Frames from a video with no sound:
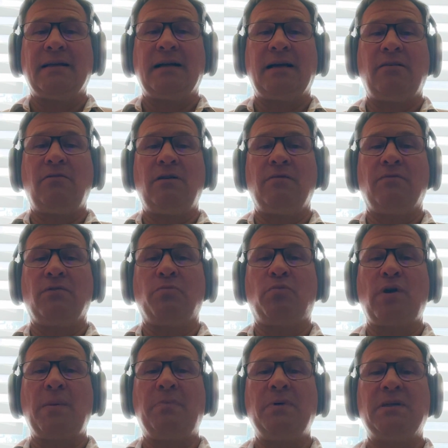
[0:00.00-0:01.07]
However,
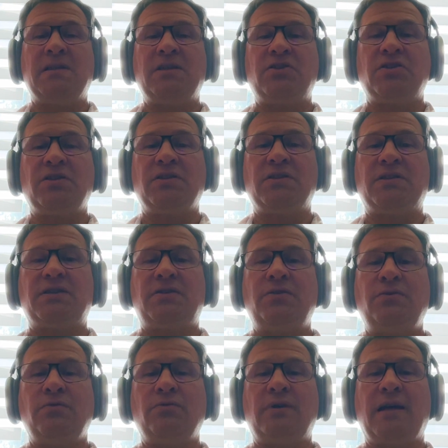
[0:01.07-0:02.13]
prepositions
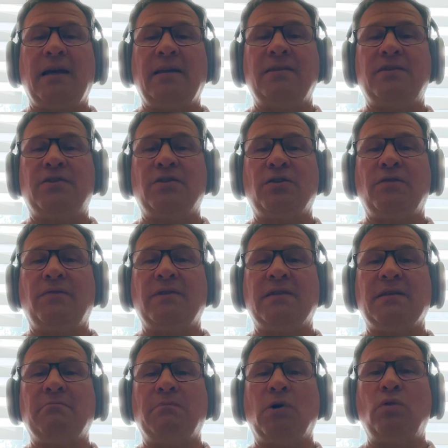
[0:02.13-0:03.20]
too can serve as
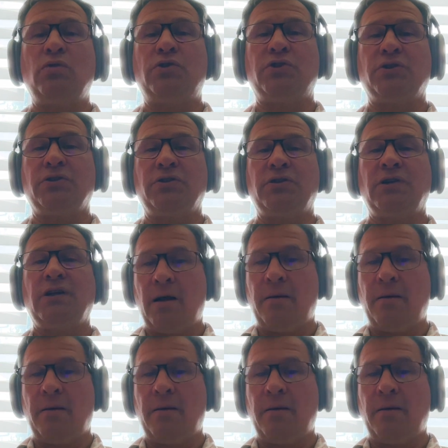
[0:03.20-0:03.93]
a movement,